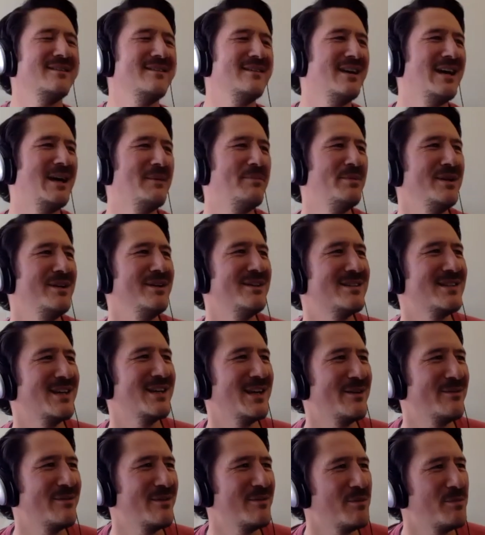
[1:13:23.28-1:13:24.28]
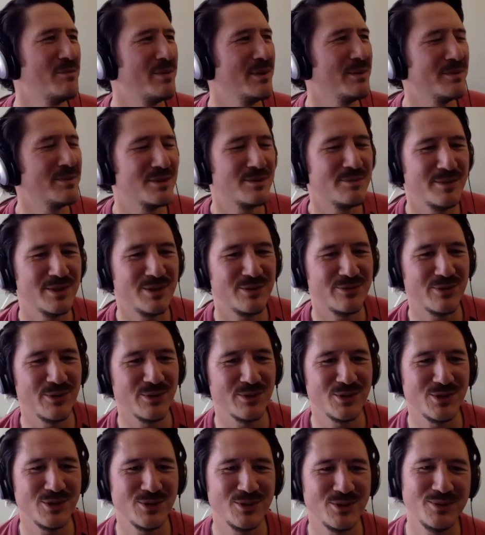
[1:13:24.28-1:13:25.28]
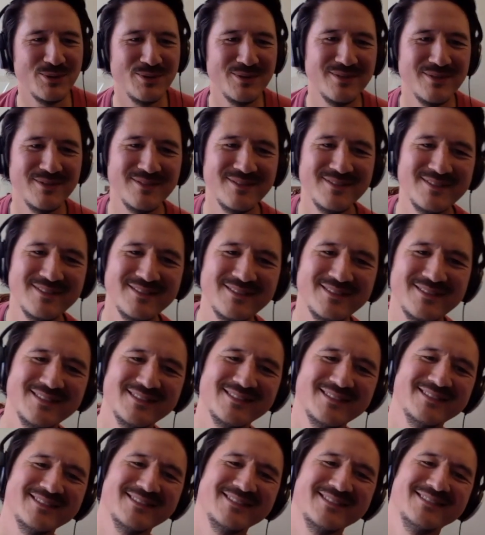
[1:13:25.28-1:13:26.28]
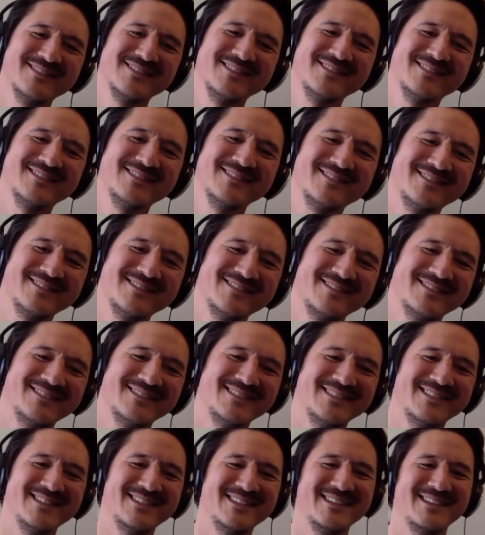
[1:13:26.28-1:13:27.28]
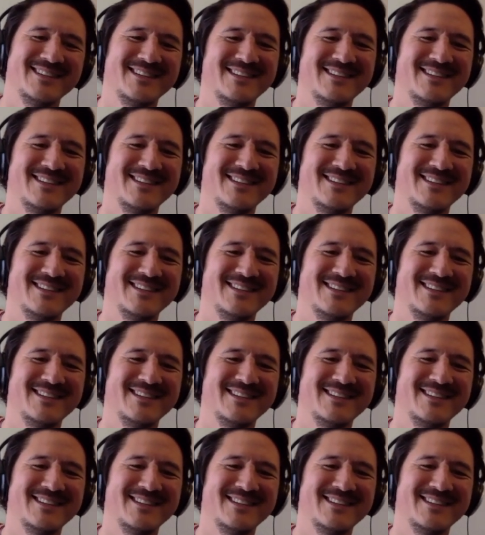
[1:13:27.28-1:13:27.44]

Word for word: happiness out of other people's misfortune. Um, yeah,